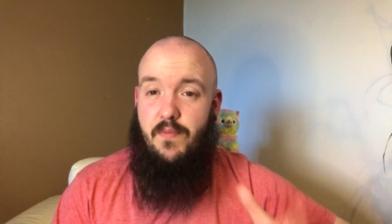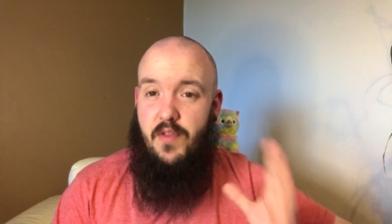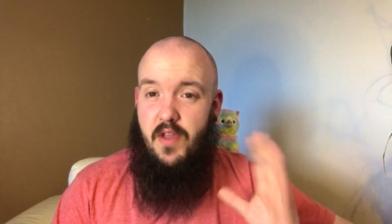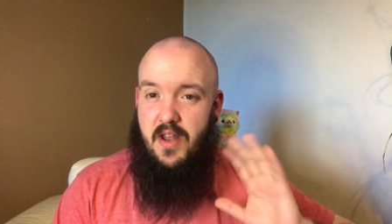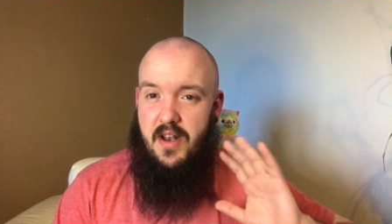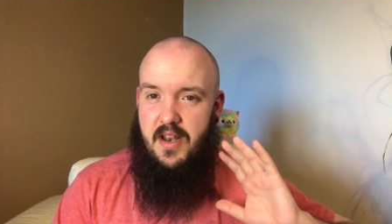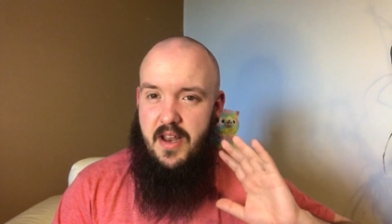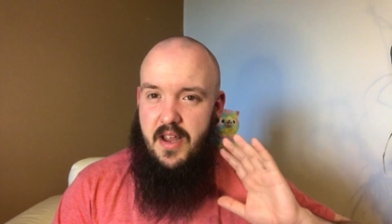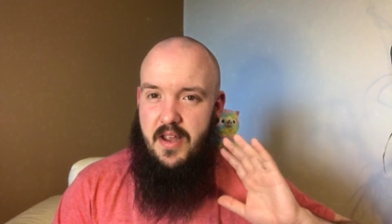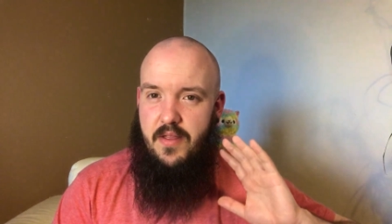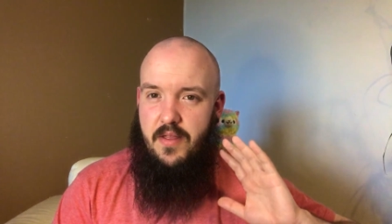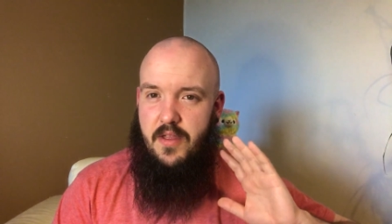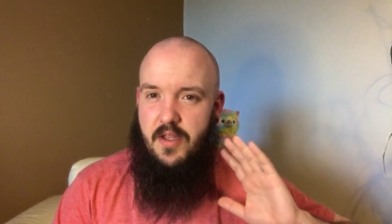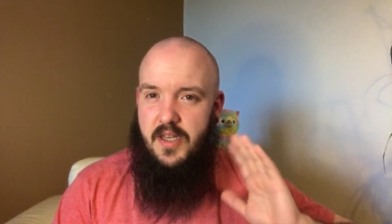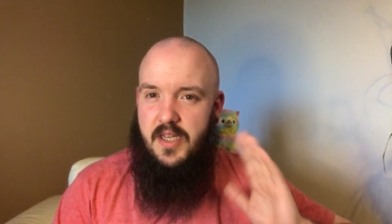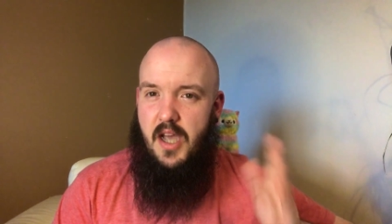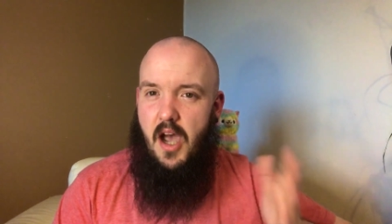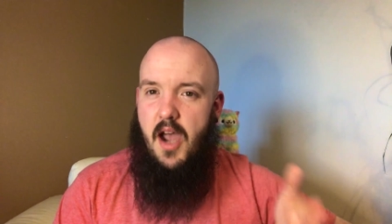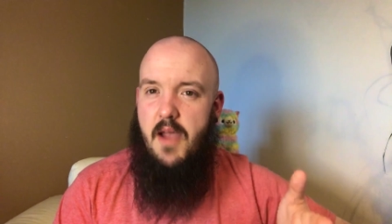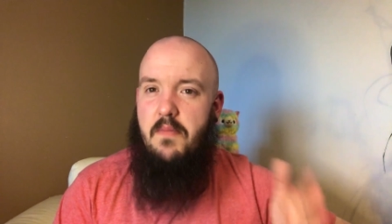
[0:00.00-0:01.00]
that the
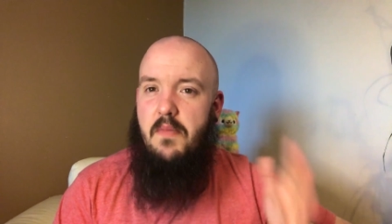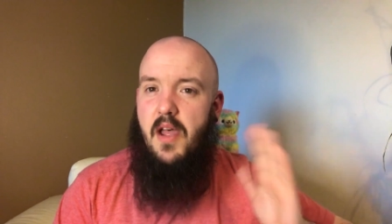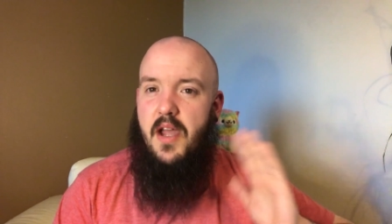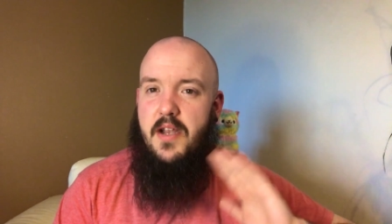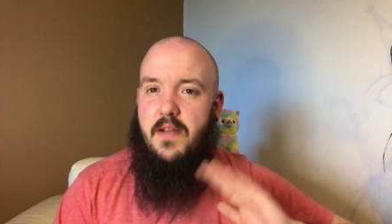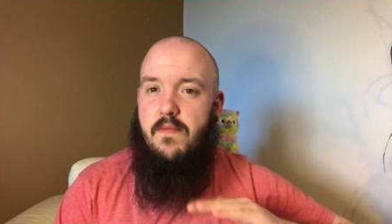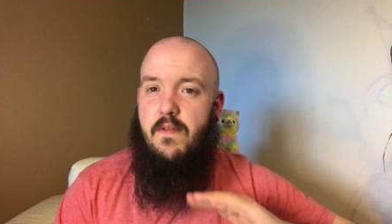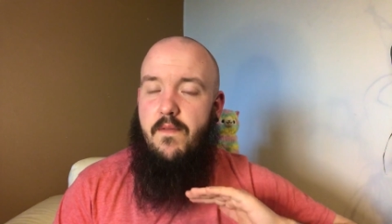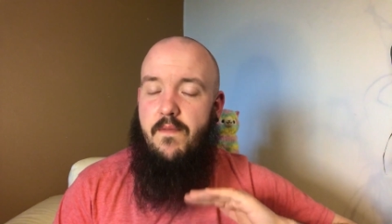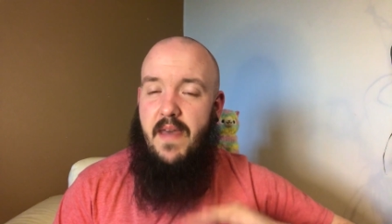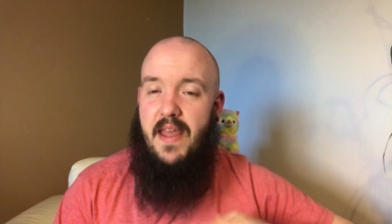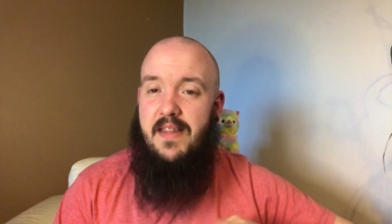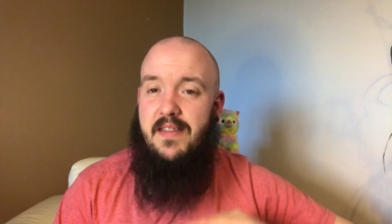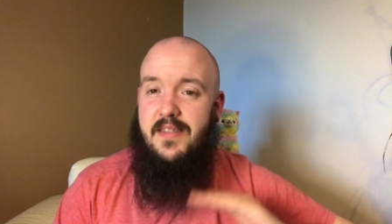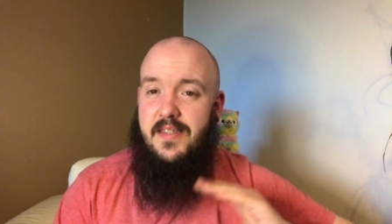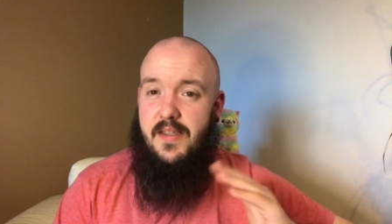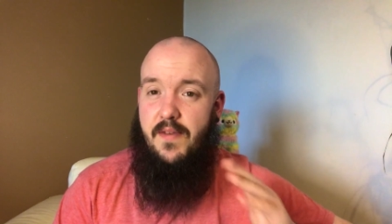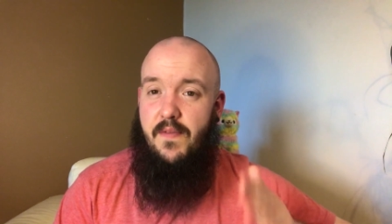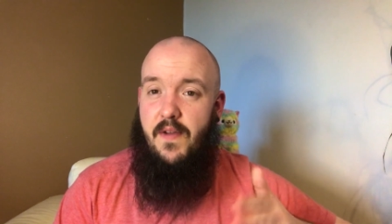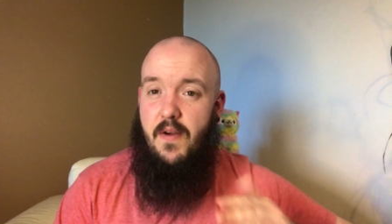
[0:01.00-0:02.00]
timeline of
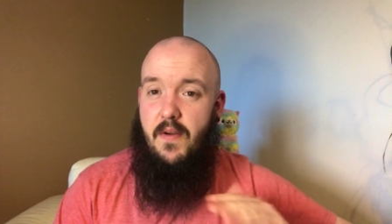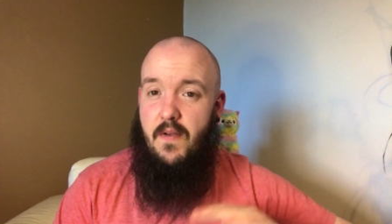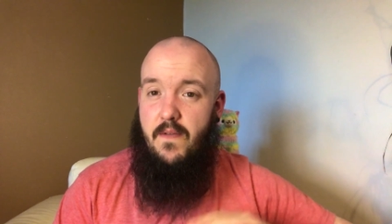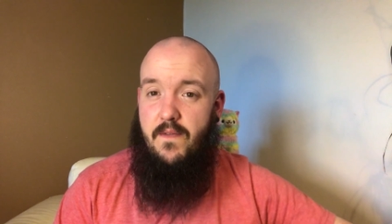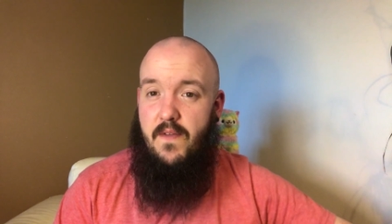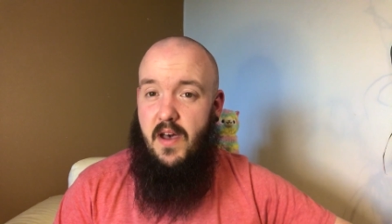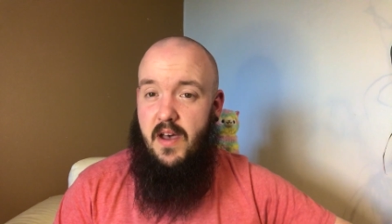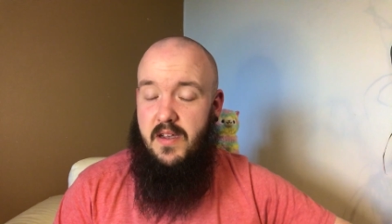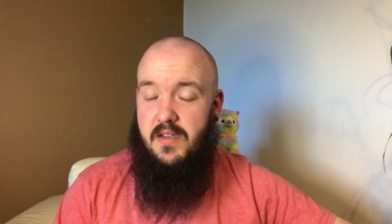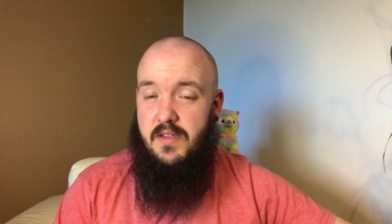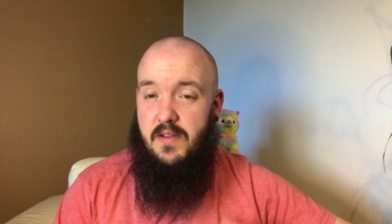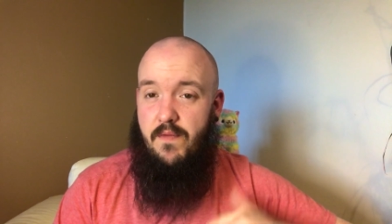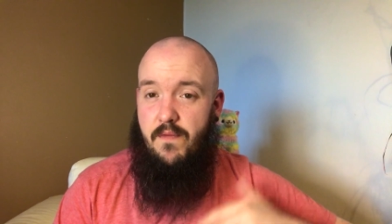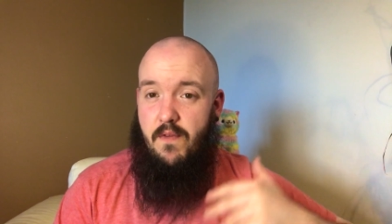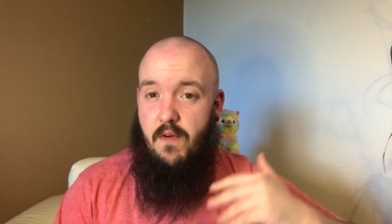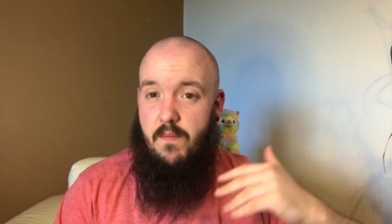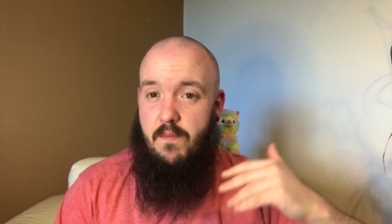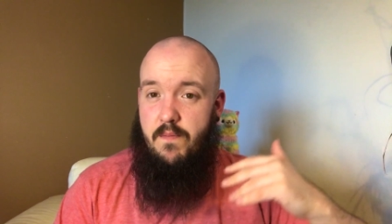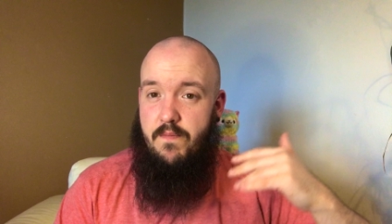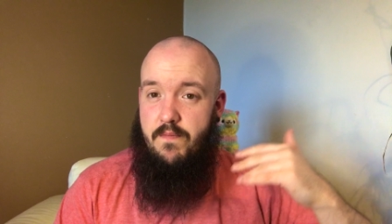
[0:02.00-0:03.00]
events are very fast,
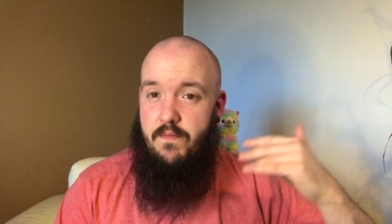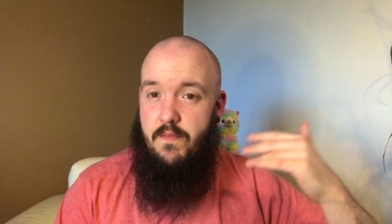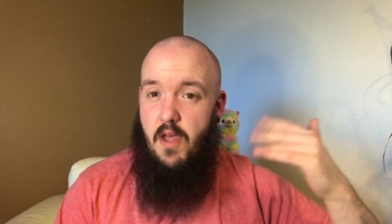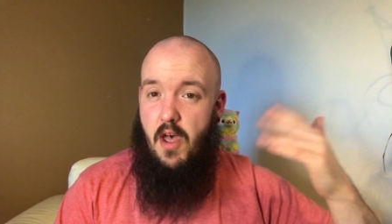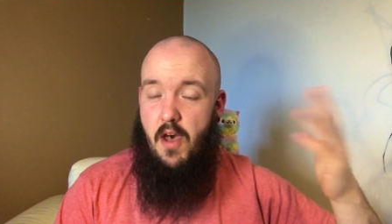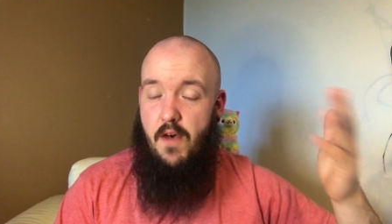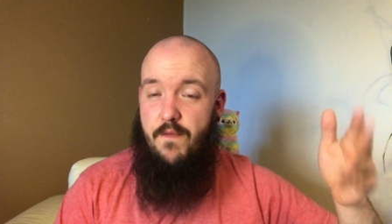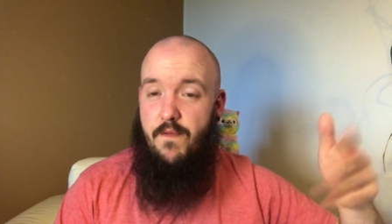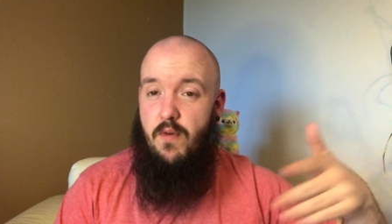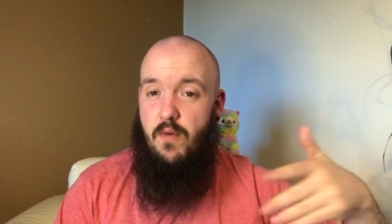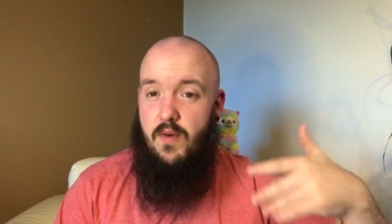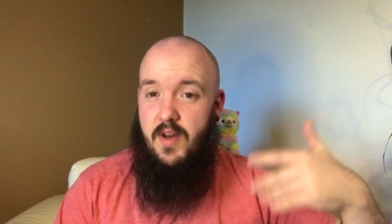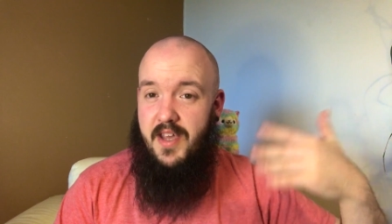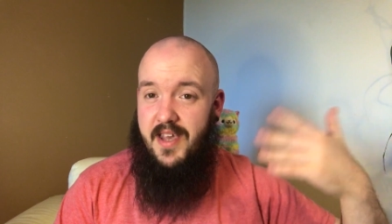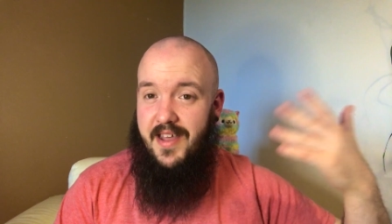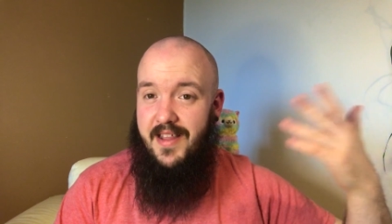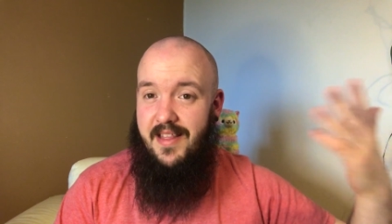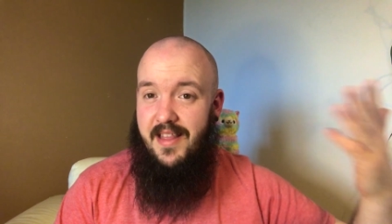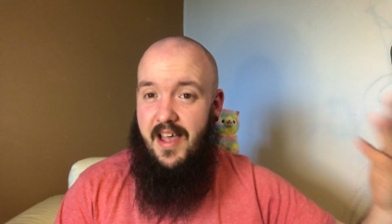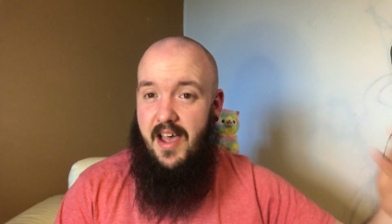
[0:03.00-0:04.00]
from her
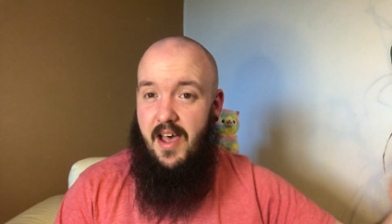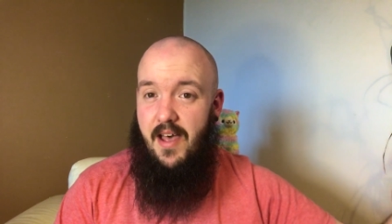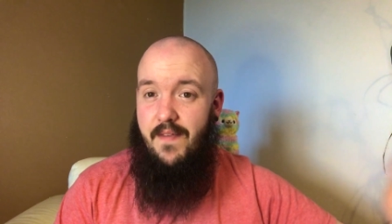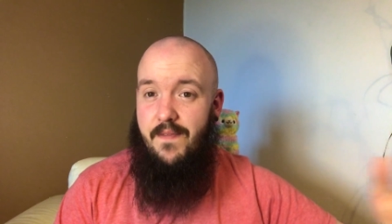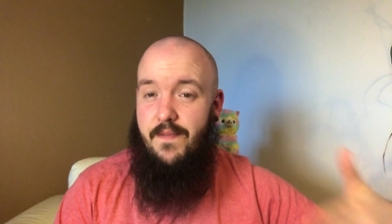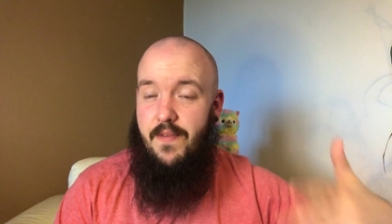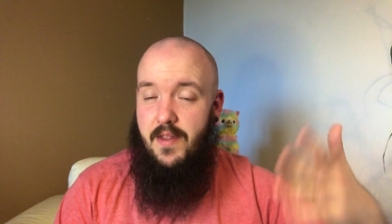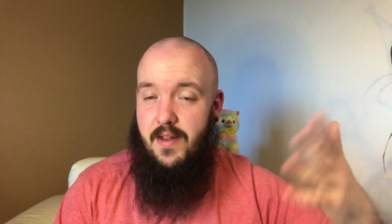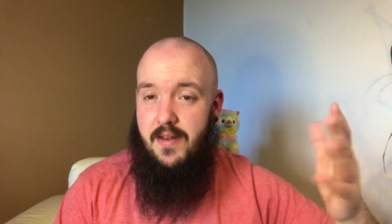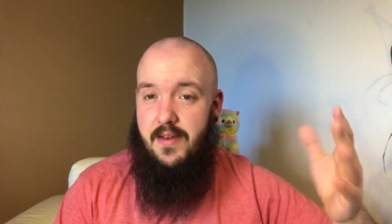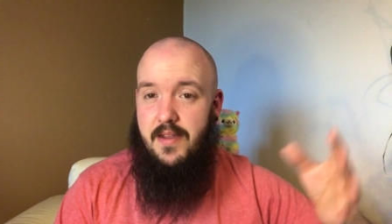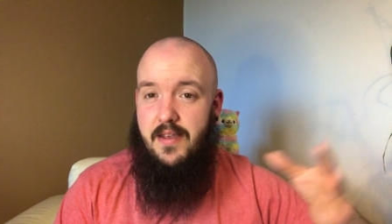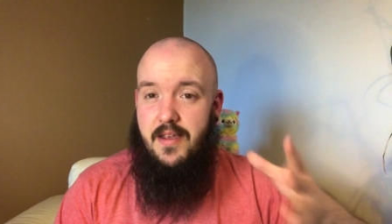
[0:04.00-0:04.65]
falling in love, and,